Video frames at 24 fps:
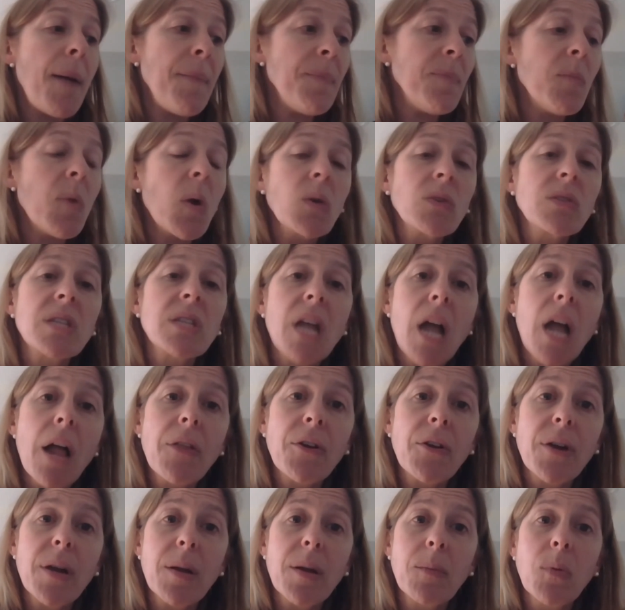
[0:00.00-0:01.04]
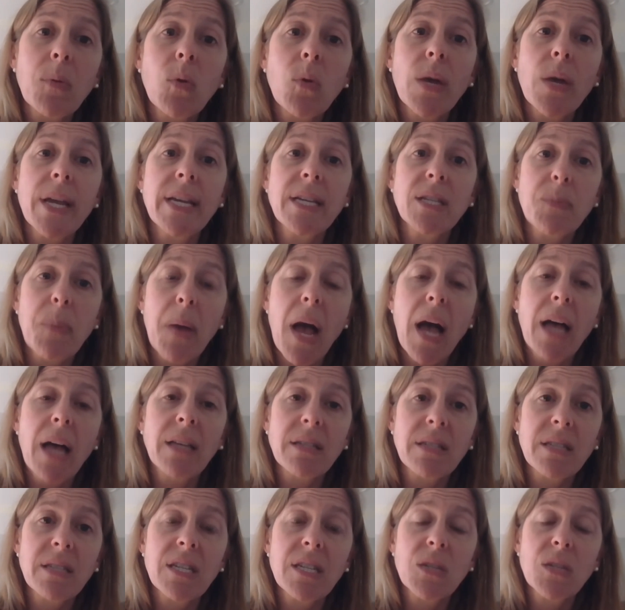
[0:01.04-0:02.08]
Most other employees'
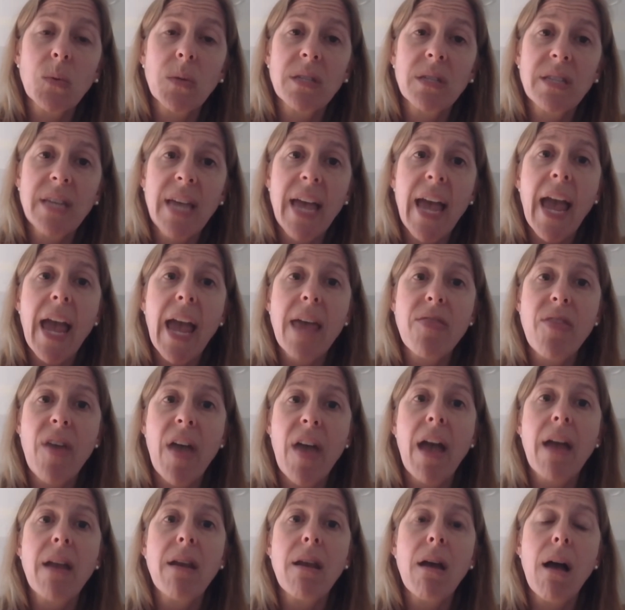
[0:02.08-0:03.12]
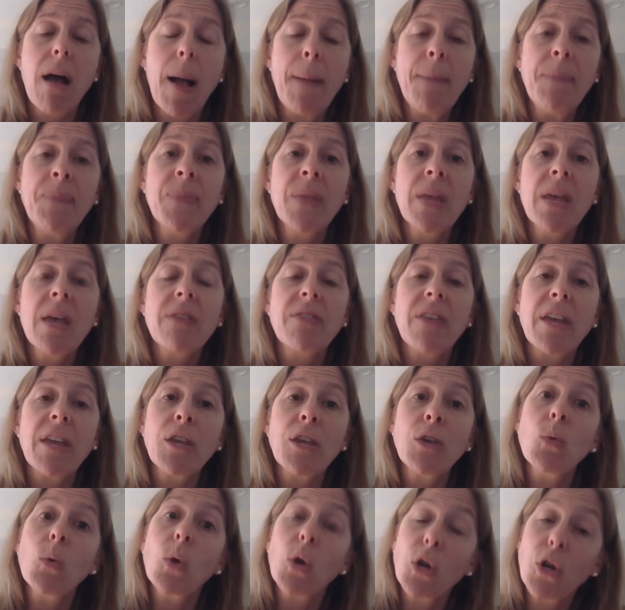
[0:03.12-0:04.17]
policies will say that that
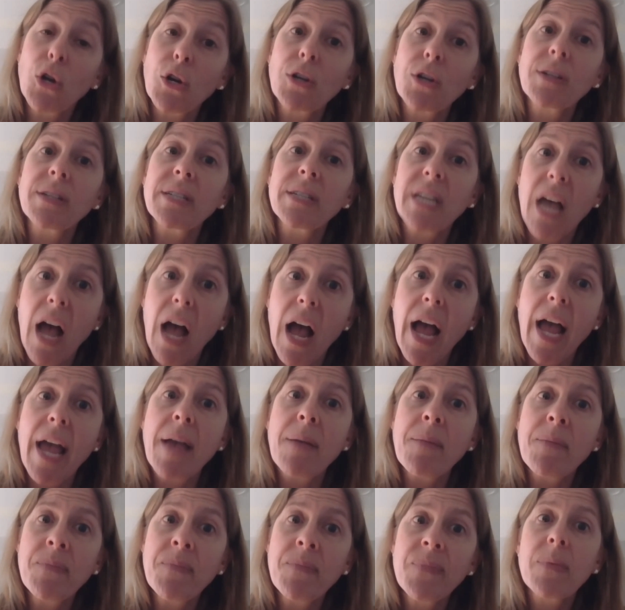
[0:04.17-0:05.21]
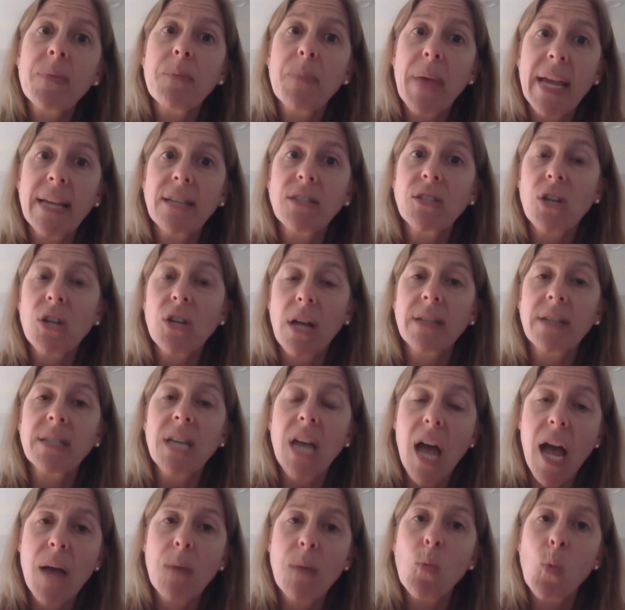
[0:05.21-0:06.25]
you earn time based on
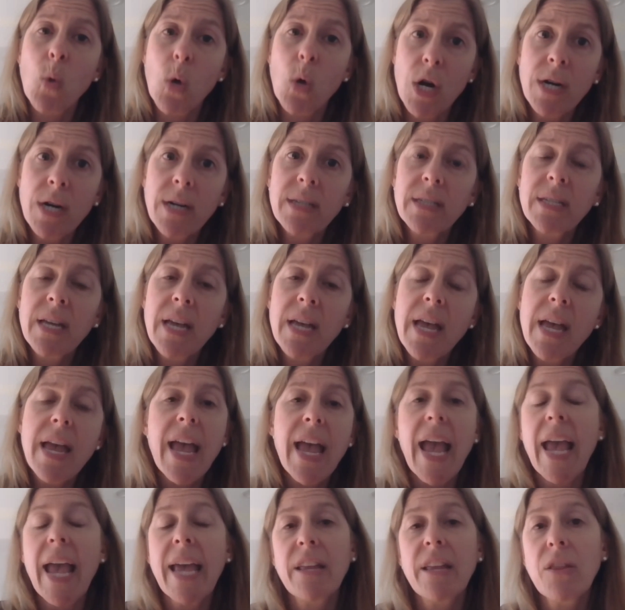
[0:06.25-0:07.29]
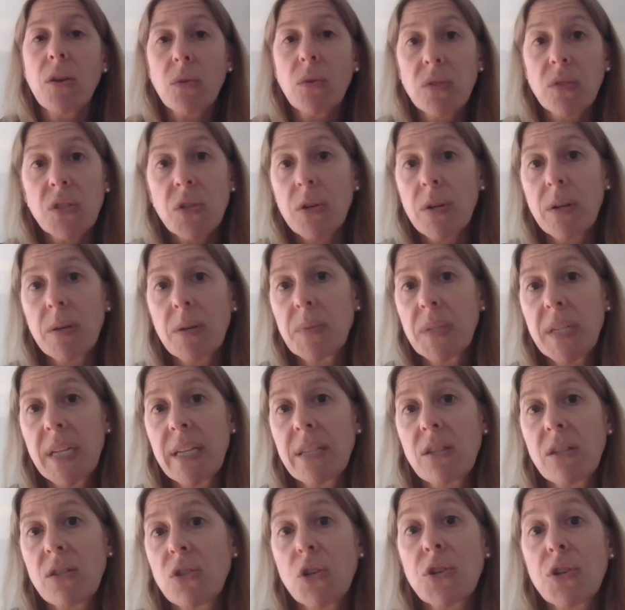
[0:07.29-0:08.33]
time worked, and in those
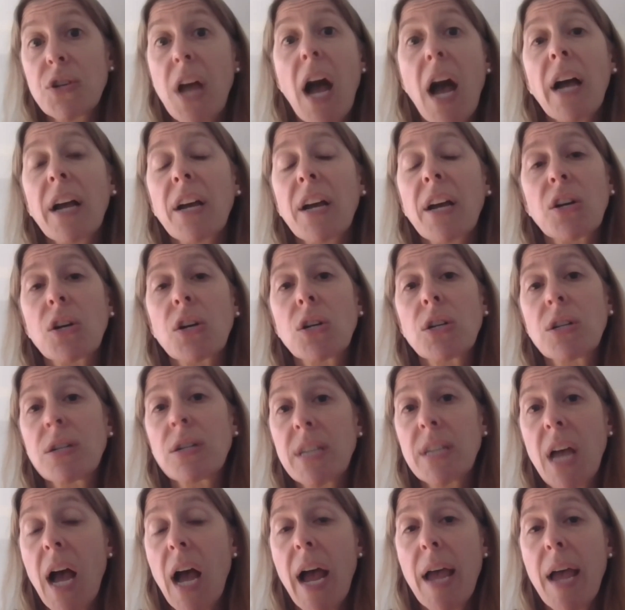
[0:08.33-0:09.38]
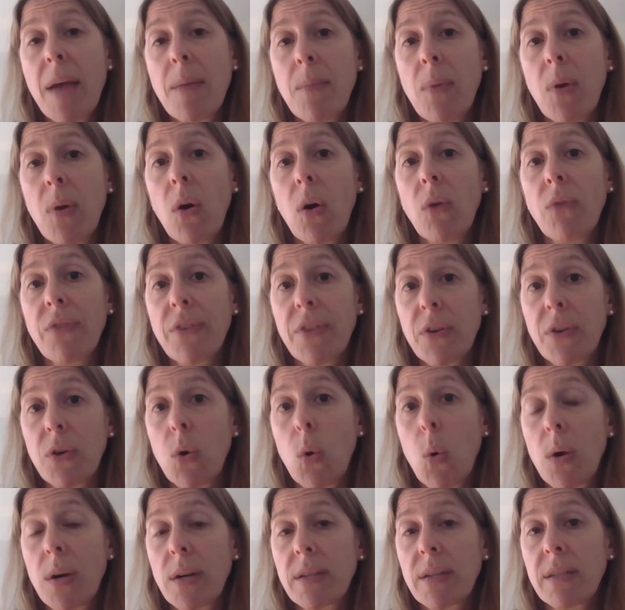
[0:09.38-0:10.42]
circumstances, you're not going to earn time over the
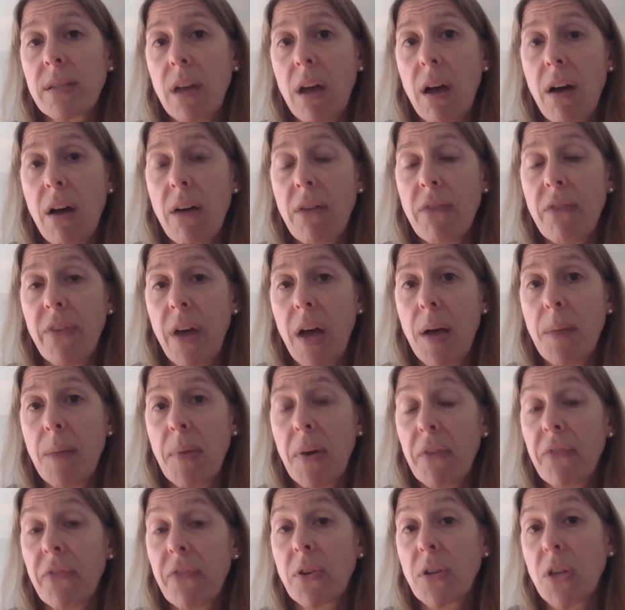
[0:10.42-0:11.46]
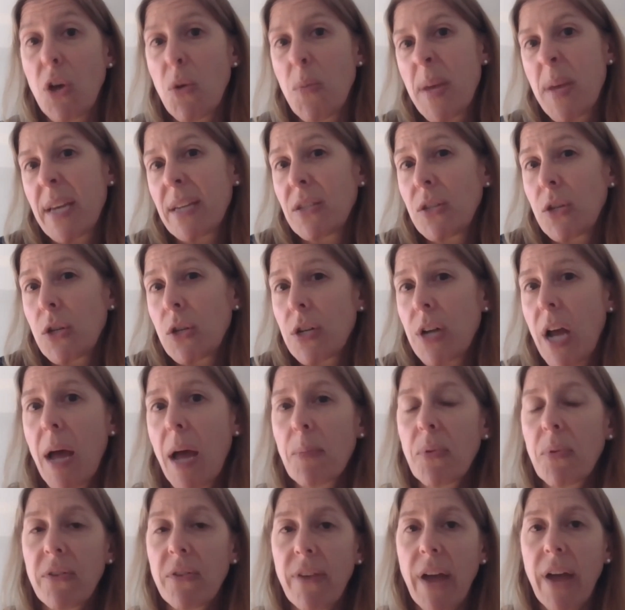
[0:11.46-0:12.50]
course of a furlough because you're not
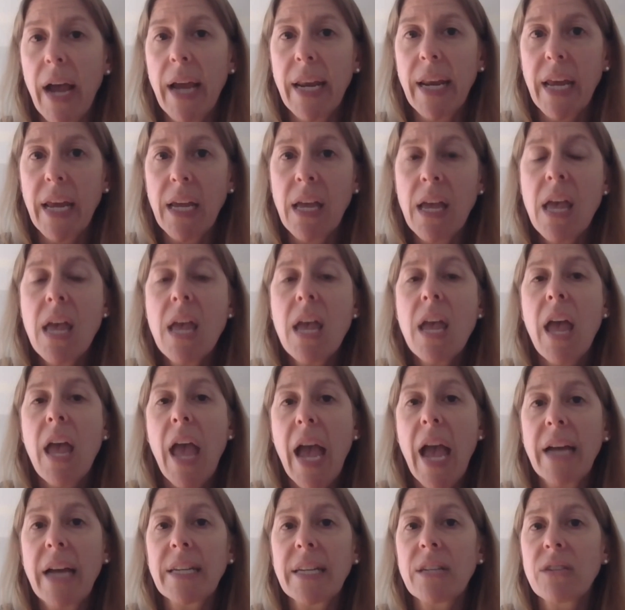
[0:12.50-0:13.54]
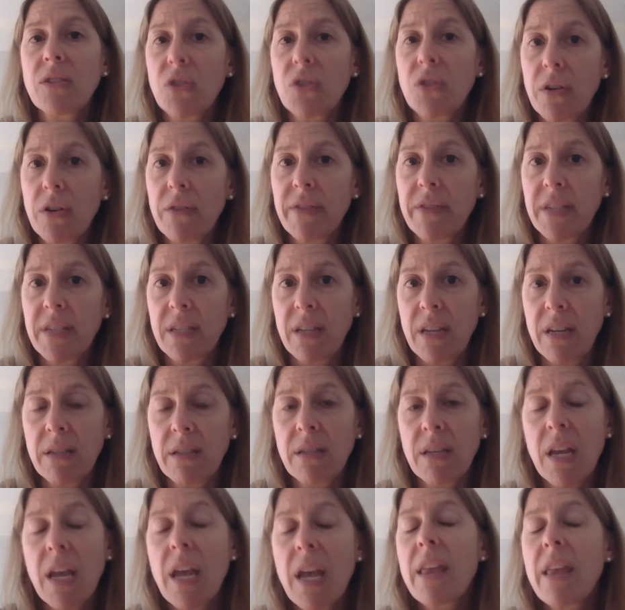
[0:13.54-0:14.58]
providing any services.